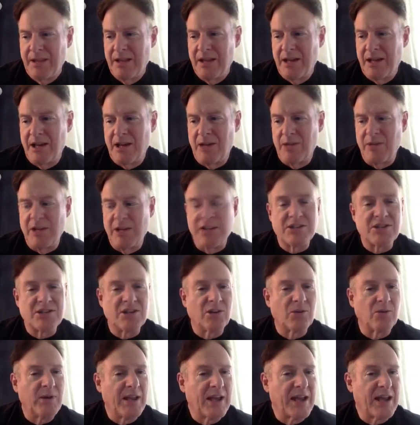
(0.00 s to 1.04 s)
And
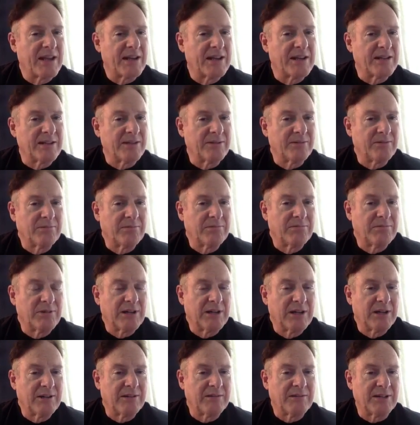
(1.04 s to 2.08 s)
so we had
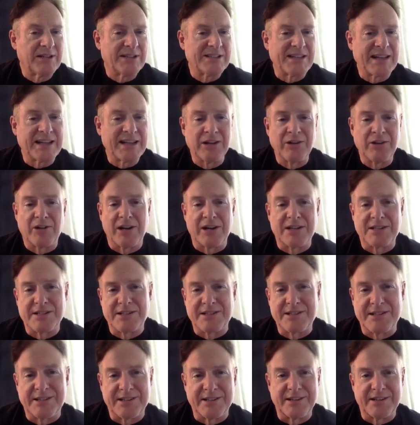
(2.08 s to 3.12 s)
a second
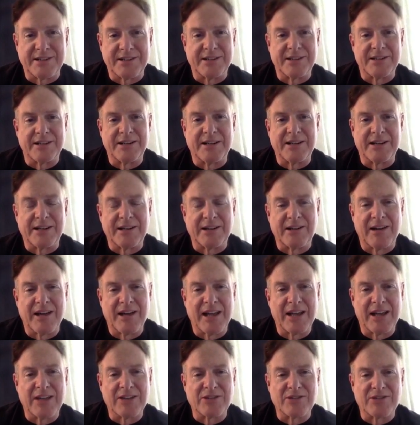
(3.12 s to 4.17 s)
crisis on our hands,